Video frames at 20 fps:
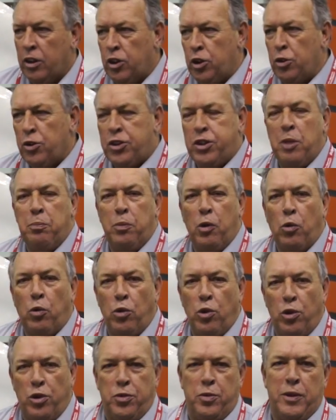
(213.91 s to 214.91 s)
2 simple
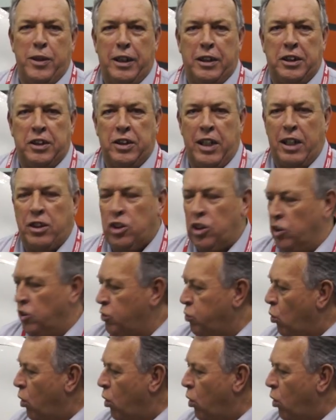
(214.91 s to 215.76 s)
rules with extensions.